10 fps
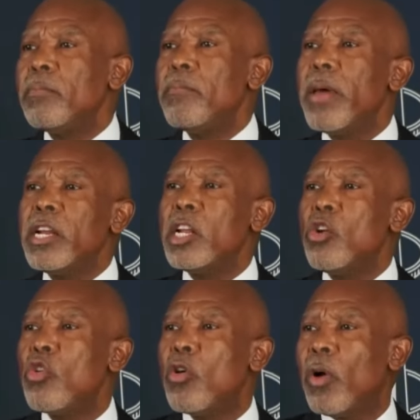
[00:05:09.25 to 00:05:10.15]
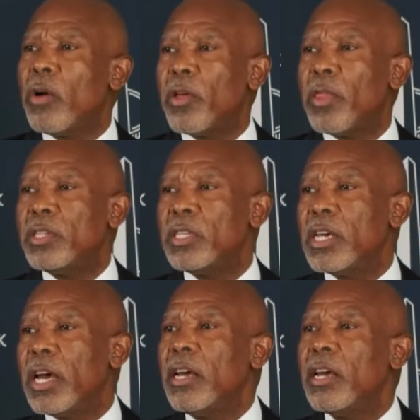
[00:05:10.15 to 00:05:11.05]
is mainly lower for this
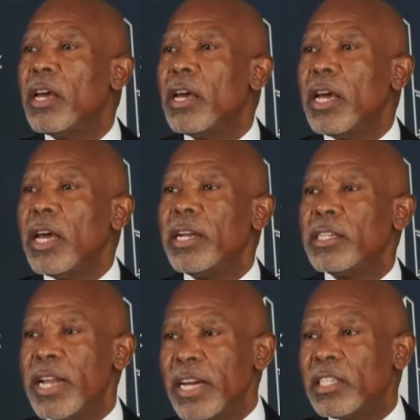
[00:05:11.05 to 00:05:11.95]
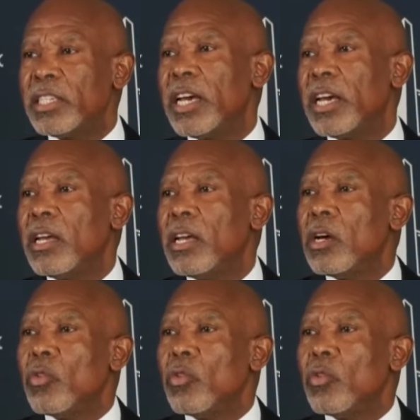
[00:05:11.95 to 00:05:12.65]
year and next year,